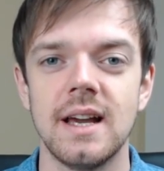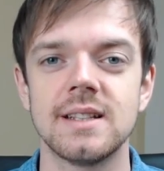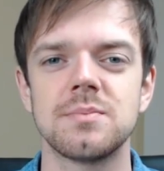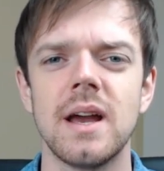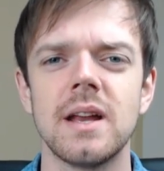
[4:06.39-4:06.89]

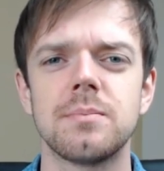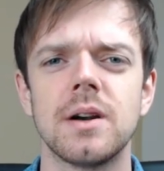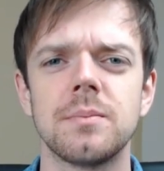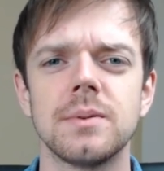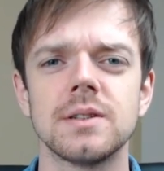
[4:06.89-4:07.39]
His main
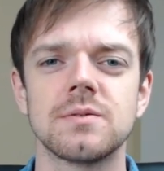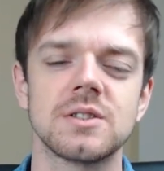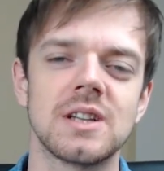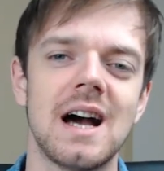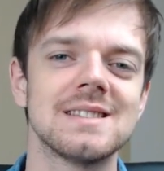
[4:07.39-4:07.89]
purpose
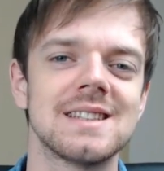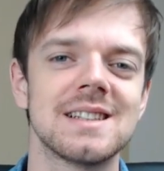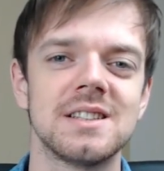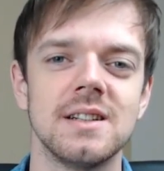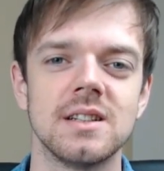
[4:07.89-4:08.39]
was
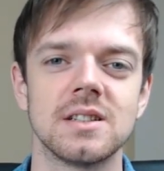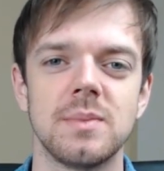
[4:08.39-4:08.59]
hunting deers,